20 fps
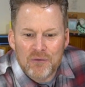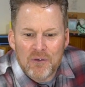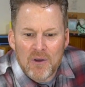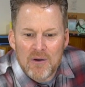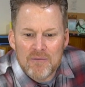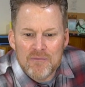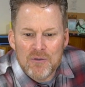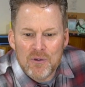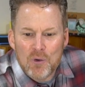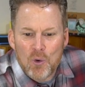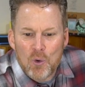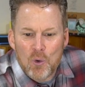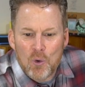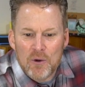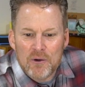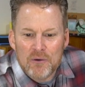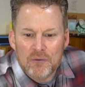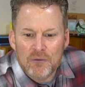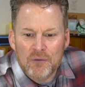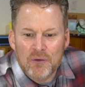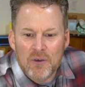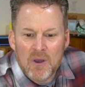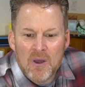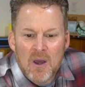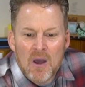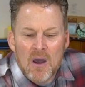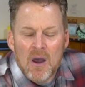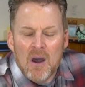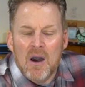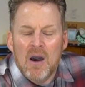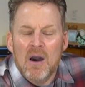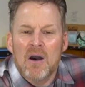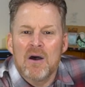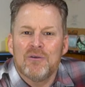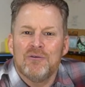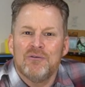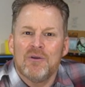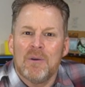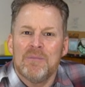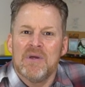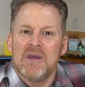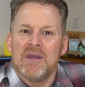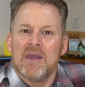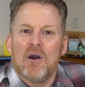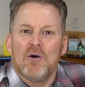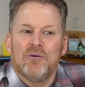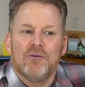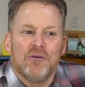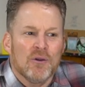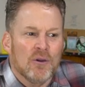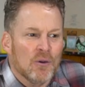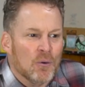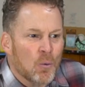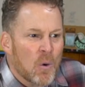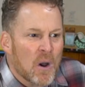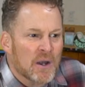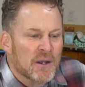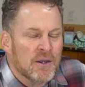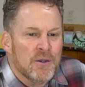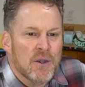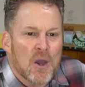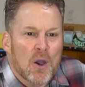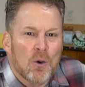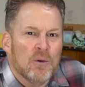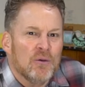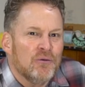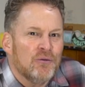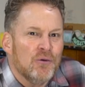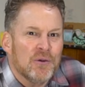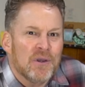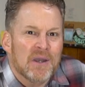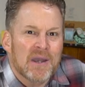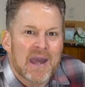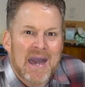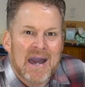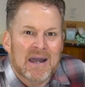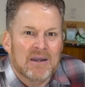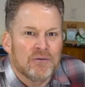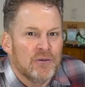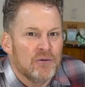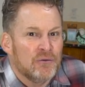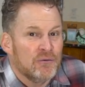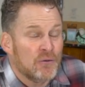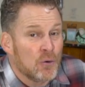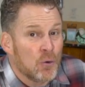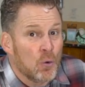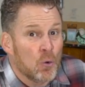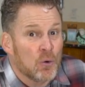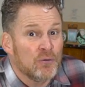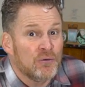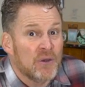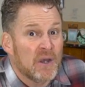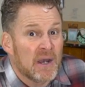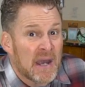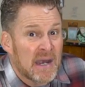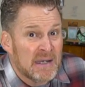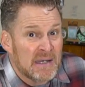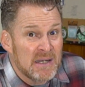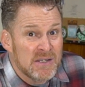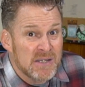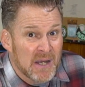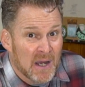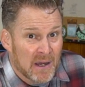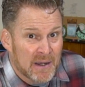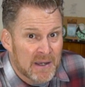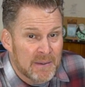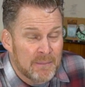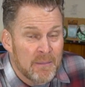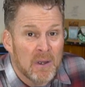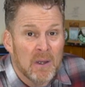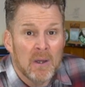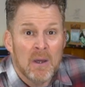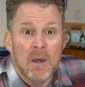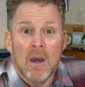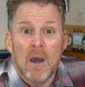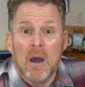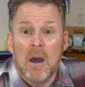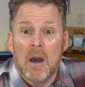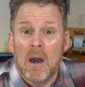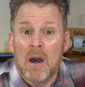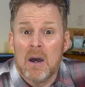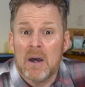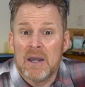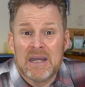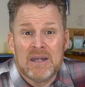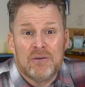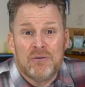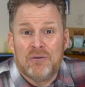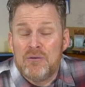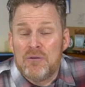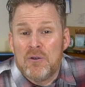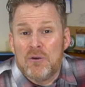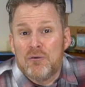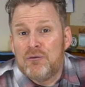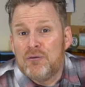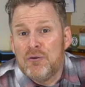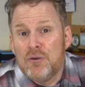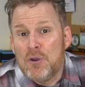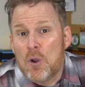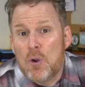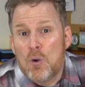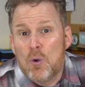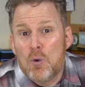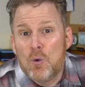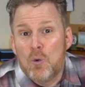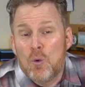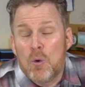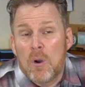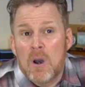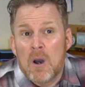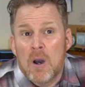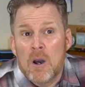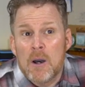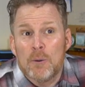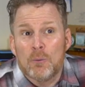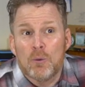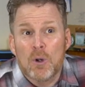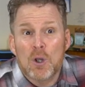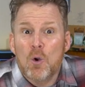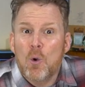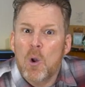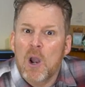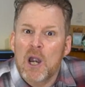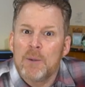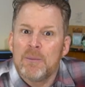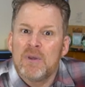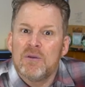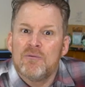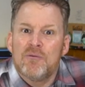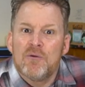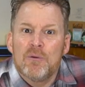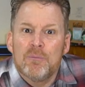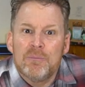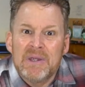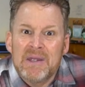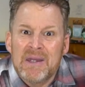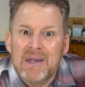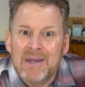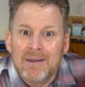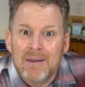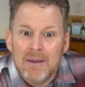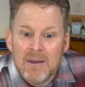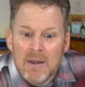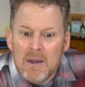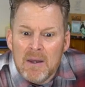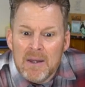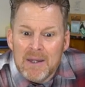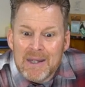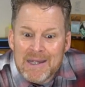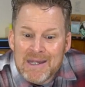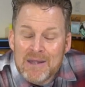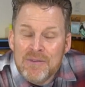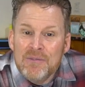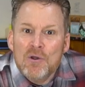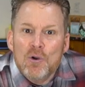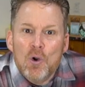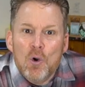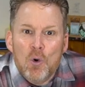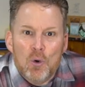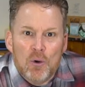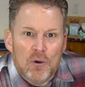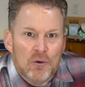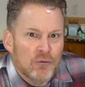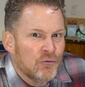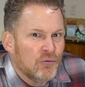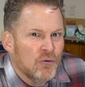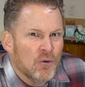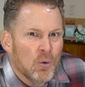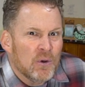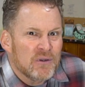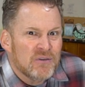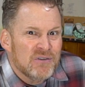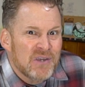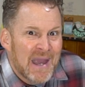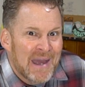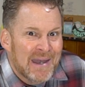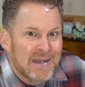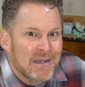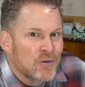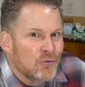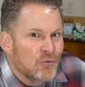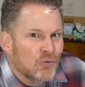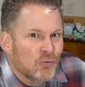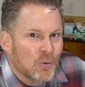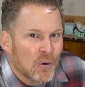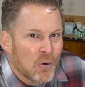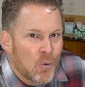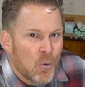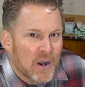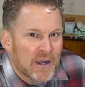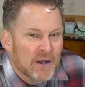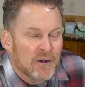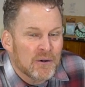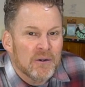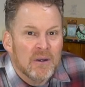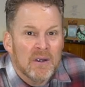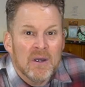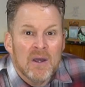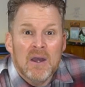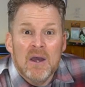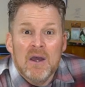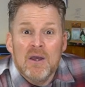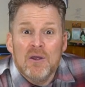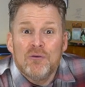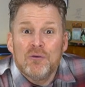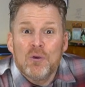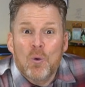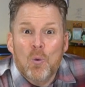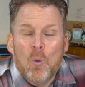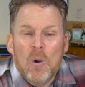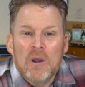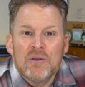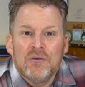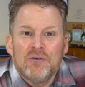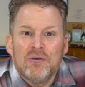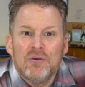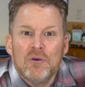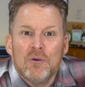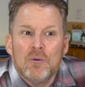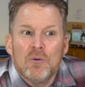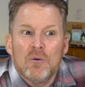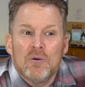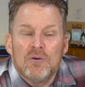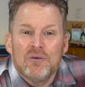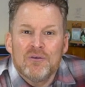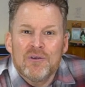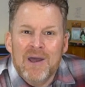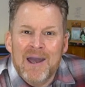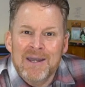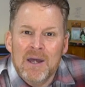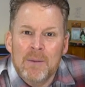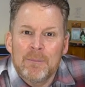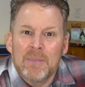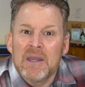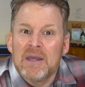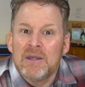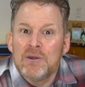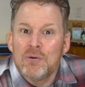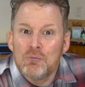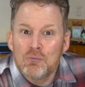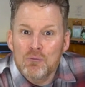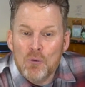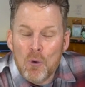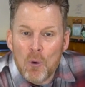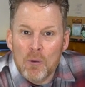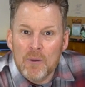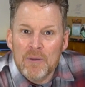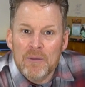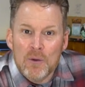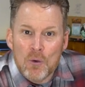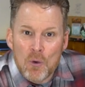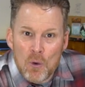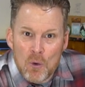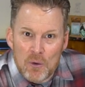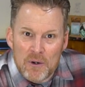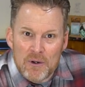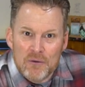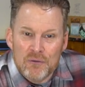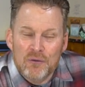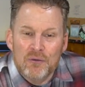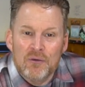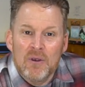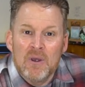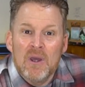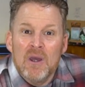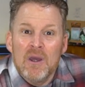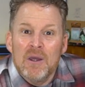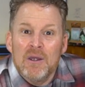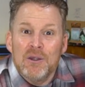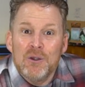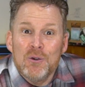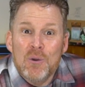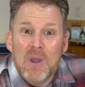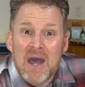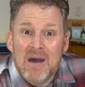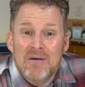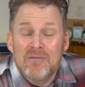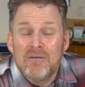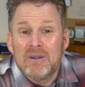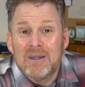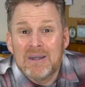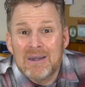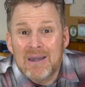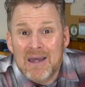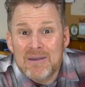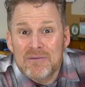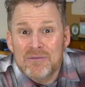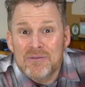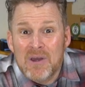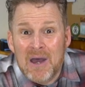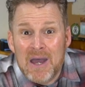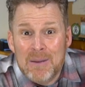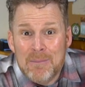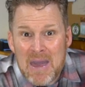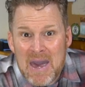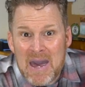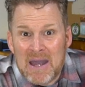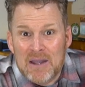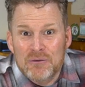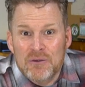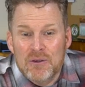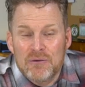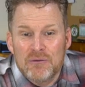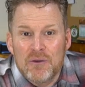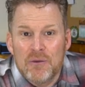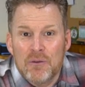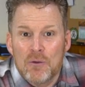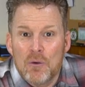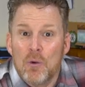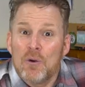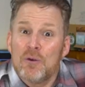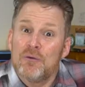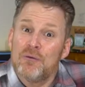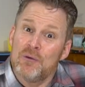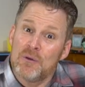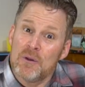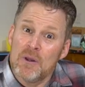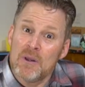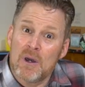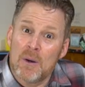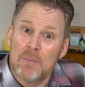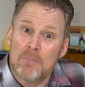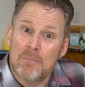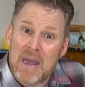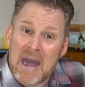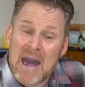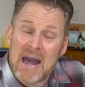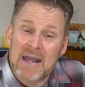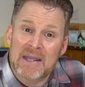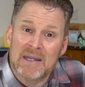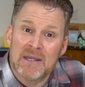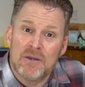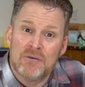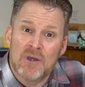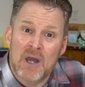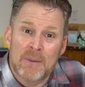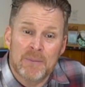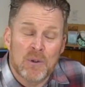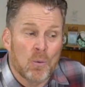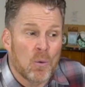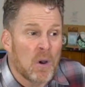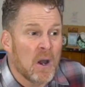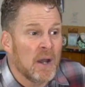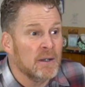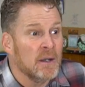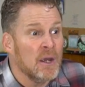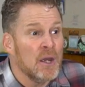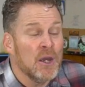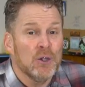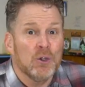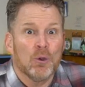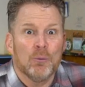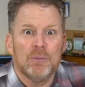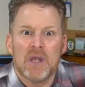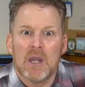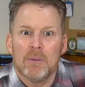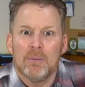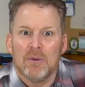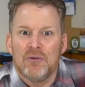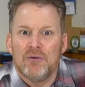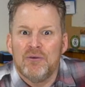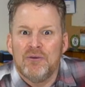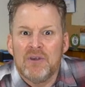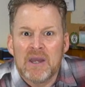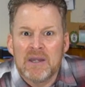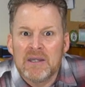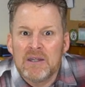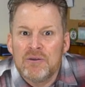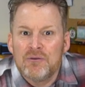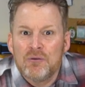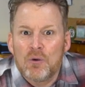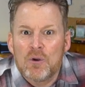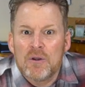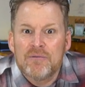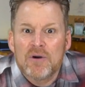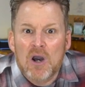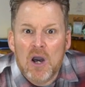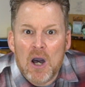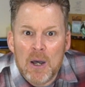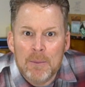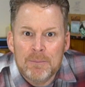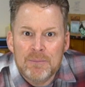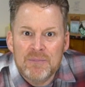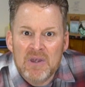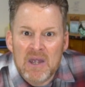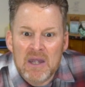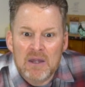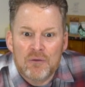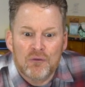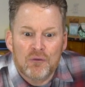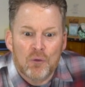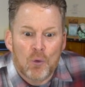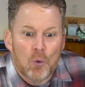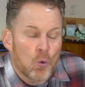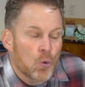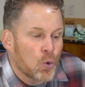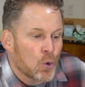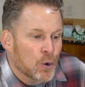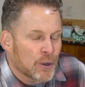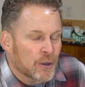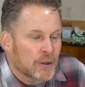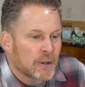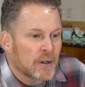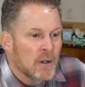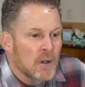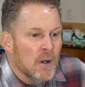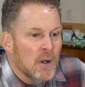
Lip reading: of the course. Something else you're going to want to know is you can access the course at any time. There's no requirement for being in the course, no attendance required. So once you sign up and enroll in the course, you have lifetime access to the course. You can come back anytime you want. You'll be able to see any sort of updates or